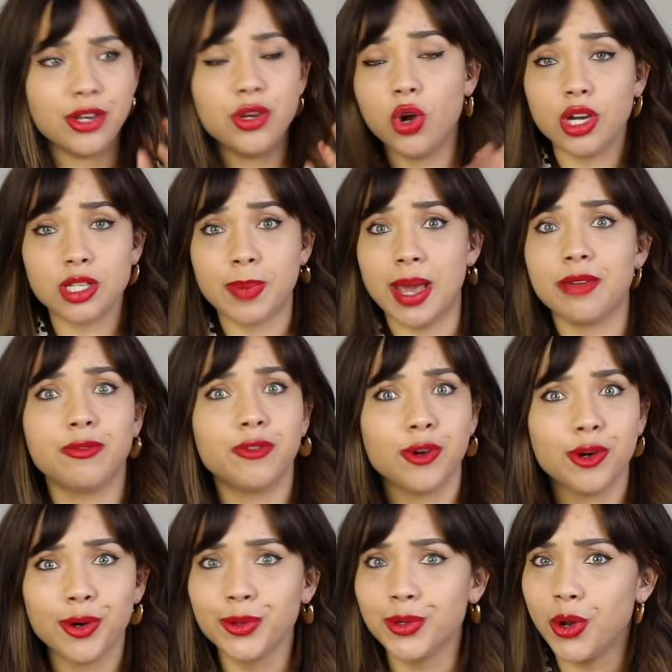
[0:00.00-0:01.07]
not as
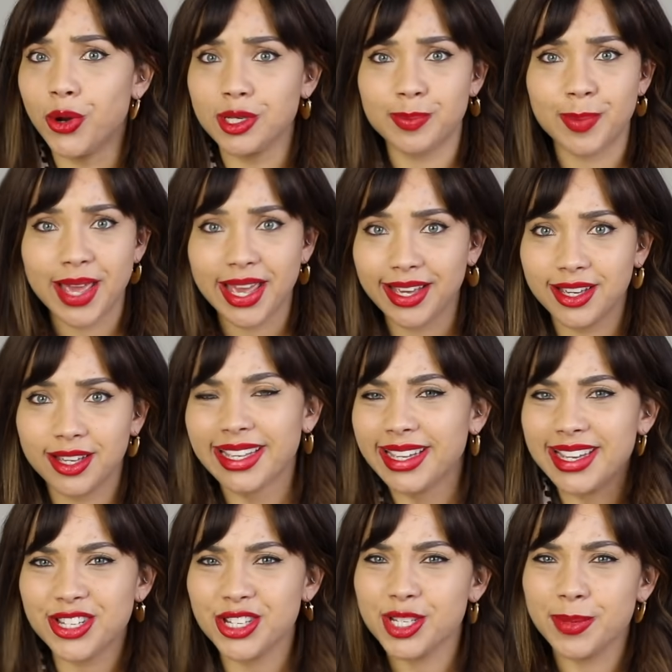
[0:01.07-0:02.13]
painful, not as big.
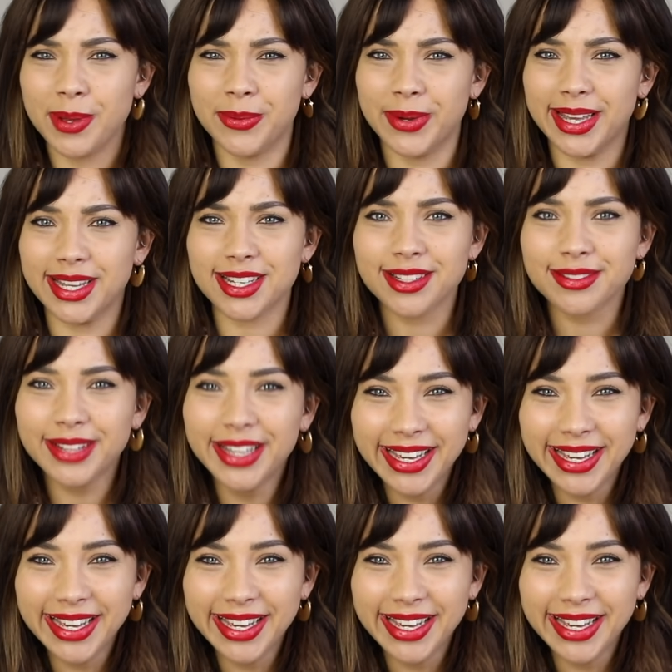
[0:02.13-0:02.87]
It's just a bit weird.